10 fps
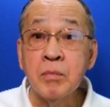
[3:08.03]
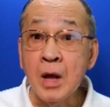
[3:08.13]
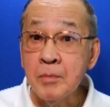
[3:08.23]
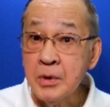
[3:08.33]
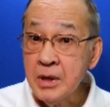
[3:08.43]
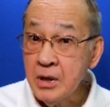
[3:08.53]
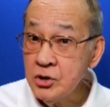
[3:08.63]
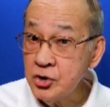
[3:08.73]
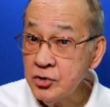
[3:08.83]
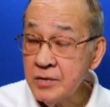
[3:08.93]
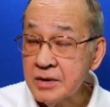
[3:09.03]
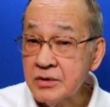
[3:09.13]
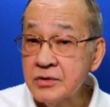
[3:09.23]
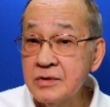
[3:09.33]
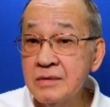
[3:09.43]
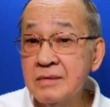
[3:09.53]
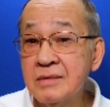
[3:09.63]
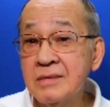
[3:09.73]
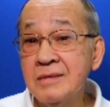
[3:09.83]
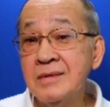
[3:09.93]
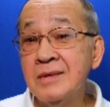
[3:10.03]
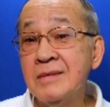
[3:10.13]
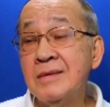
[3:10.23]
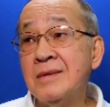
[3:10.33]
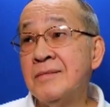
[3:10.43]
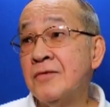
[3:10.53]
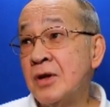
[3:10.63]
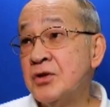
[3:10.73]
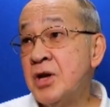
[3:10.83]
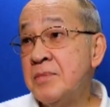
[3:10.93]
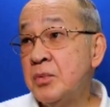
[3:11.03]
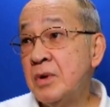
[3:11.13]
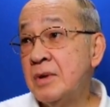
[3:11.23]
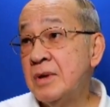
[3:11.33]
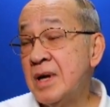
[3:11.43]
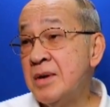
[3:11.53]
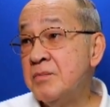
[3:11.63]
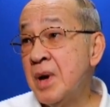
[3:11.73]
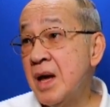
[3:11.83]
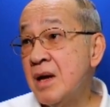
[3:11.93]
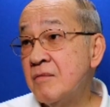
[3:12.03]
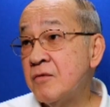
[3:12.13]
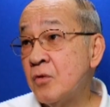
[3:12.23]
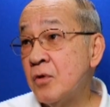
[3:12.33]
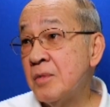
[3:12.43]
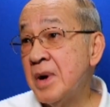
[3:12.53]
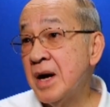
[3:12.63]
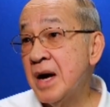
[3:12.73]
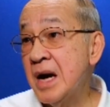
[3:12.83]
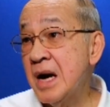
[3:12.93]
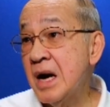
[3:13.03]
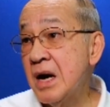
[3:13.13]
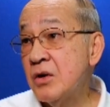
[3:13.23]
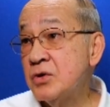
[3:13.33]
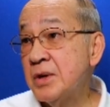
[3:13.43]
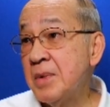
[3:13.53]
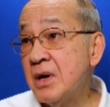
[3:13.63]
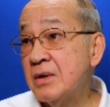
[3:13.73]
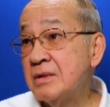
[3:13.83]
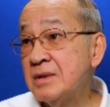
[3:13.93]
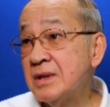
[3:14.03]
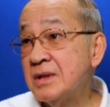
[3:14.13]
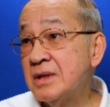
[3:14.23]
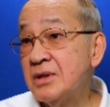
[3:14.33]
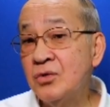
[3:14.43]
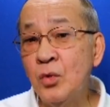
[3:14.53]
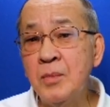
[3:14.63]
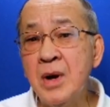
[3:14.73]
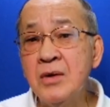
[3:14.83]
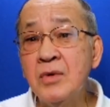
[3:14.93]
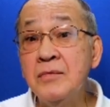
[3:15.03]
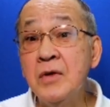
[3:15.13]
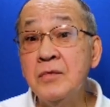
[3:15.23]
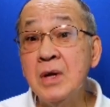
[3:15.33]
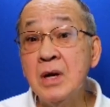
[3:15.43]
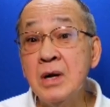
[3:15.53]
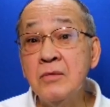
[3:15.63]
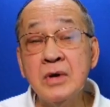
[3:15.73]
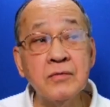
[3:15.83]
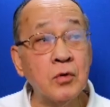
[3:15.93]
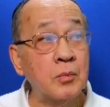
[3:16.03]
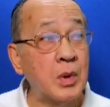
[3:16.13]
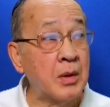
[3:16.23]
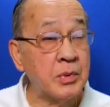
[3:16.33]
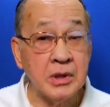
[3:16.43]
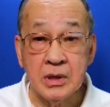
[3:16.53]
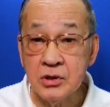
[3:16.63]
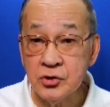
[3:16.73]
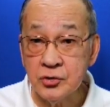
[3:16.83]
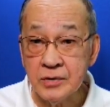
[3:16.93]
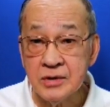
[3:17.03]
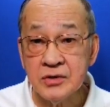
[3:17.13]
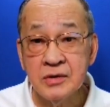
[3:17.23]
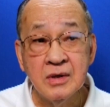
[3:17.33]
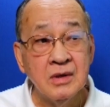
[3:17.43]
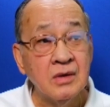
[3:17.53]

Property insurance. For example, I'm paying for my house about $1,200-$1,500 for property insurance.